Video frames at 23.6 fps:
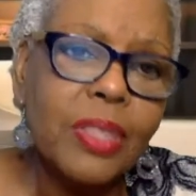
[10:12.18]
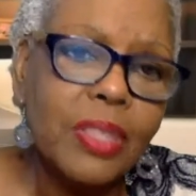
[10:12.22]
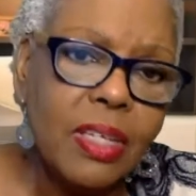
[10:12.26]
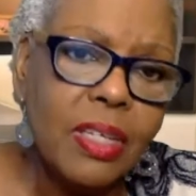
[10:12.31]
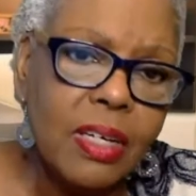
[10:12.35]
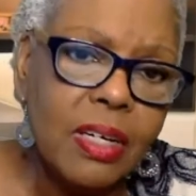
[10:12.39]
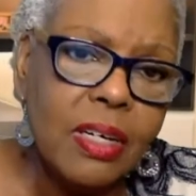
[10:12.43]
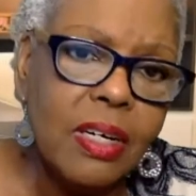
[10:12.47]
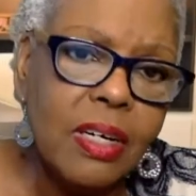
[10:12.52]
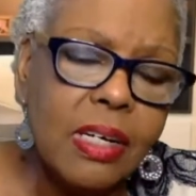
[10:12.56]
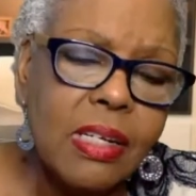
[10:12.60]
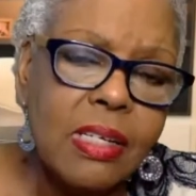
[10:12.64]

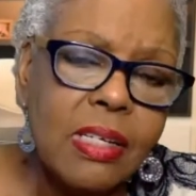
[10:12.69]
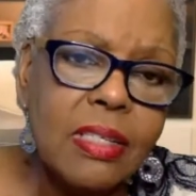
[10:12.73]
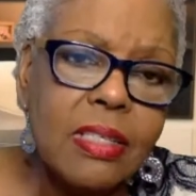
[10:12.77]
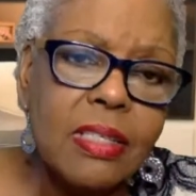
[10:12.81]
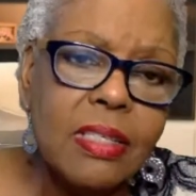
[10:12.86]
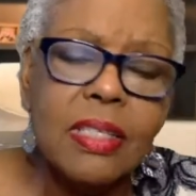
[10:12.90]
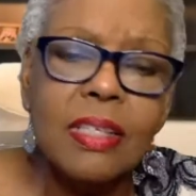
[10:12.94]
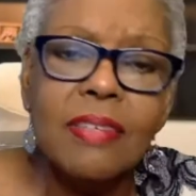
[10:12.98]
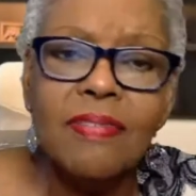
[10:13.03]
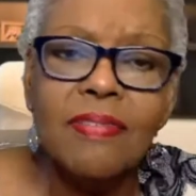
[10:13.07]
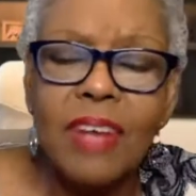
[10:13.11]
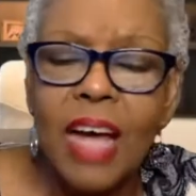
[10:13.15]

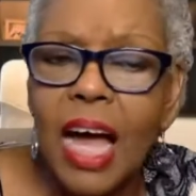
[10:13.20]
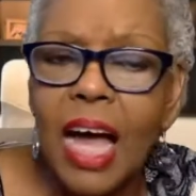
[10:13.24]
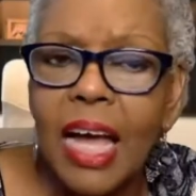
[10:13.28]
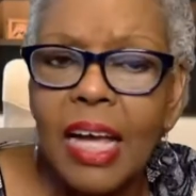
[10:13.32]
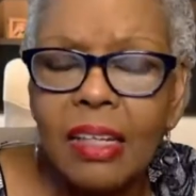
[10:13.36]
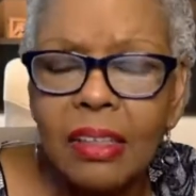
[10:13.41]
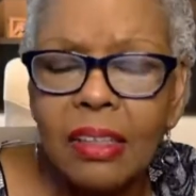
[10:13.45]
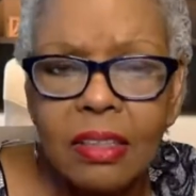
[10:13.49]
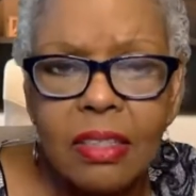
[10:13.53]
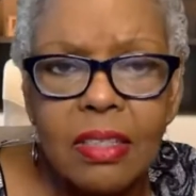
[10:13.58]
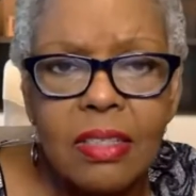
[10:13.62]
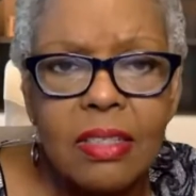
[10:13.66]
guns and
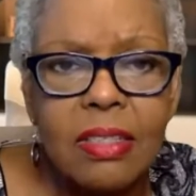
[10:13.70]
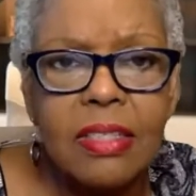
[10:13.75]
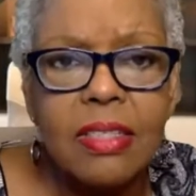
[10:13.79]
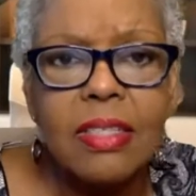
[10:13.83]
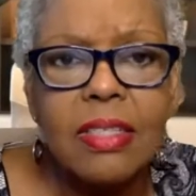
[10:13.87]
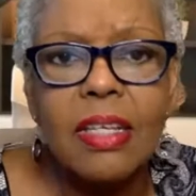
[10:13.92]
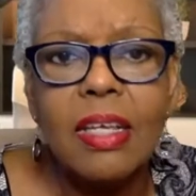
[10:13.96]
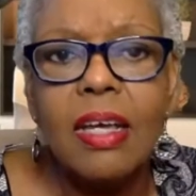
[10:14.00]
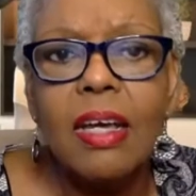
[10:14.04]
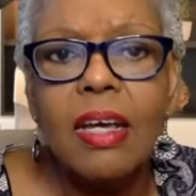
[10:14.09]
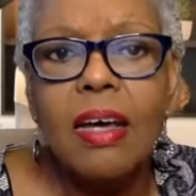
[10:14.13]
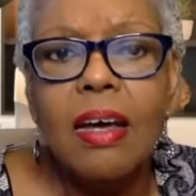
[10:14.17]

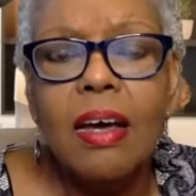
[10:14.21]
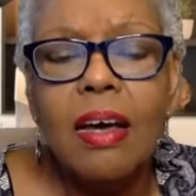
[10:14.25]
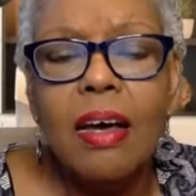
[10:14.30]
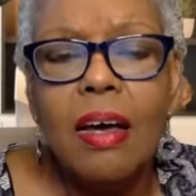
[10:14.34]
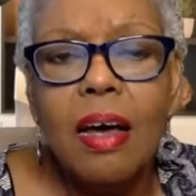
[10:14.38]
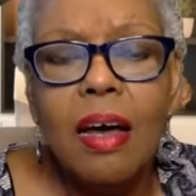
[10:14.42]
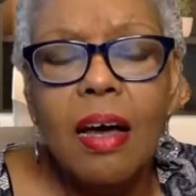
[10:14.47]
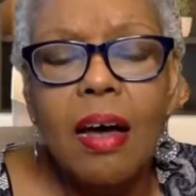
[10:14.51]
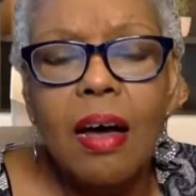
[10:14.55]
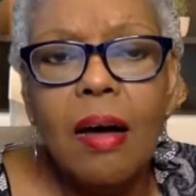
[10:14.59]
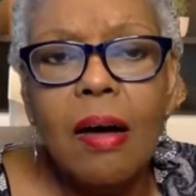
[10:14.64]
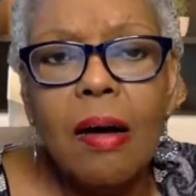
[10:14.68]
violence.
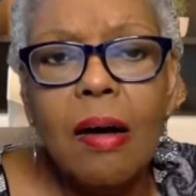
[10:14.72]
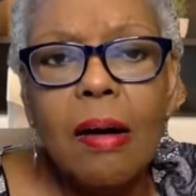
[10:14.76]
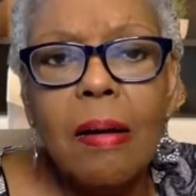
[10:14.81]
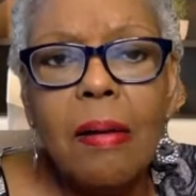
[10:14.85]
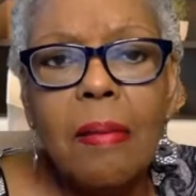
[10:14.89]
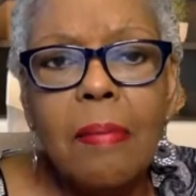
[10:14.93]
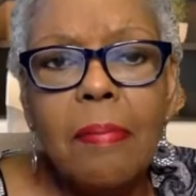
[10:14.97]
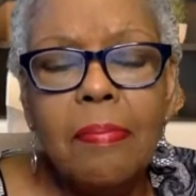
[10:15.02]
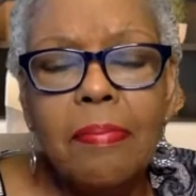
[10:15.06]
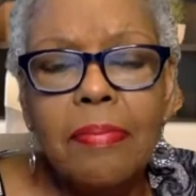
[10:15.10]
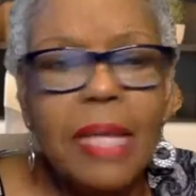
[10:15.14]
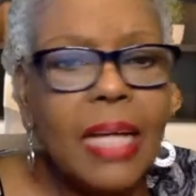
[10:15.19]

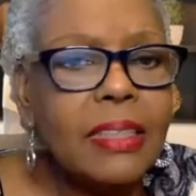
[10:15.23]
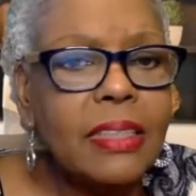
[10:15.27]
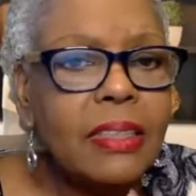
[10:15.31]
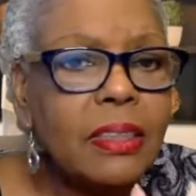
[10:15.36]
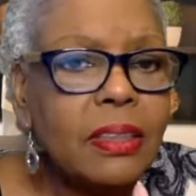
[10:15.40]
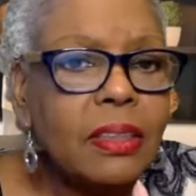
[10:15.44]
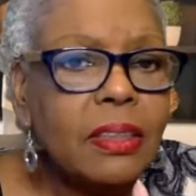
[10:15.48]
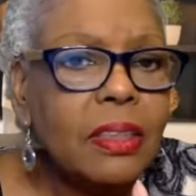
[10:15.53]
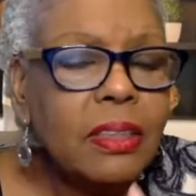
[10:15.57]
That's